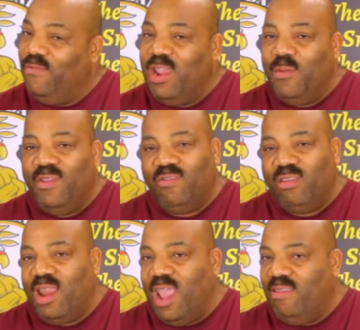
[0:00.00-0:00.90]
a very
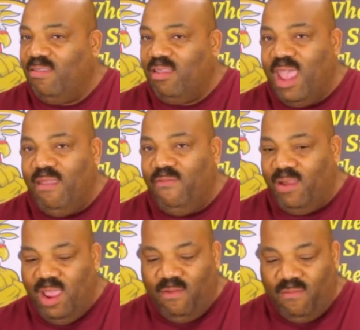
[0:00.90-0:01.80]
slight
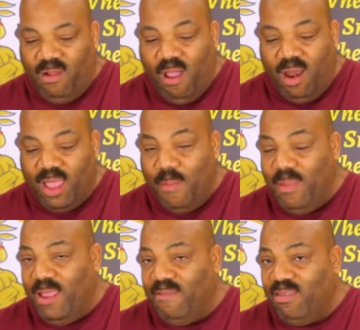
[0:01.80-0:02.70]
flavor of garlic.
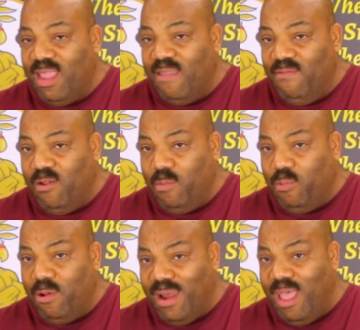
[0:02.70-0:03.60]
I mean, it's not
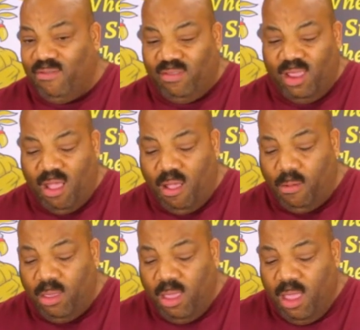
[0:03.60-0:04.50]
very pronounced at
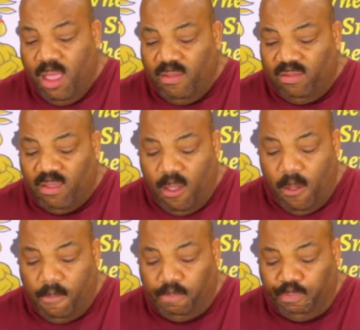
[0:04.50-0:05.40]
all.
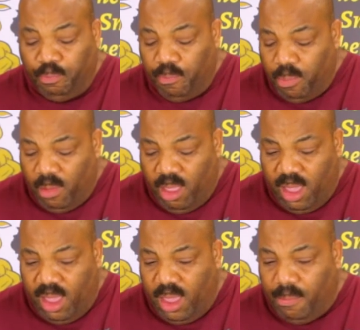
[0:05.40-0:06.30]
So,
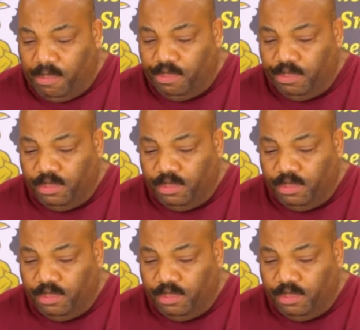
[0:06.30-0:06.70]
I